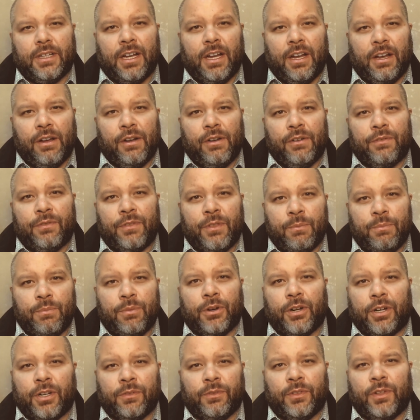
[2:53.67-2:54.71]
of the
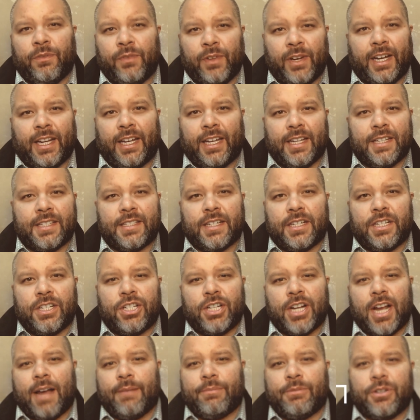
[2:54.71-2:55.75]
book of Leviticus in
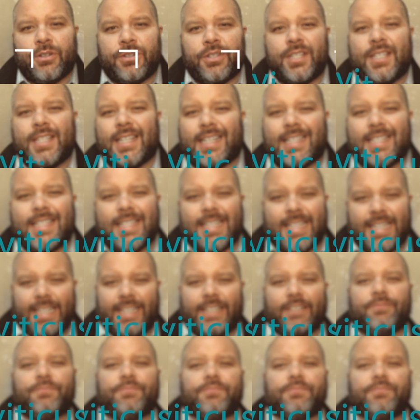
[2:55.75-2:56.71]
chapter 16.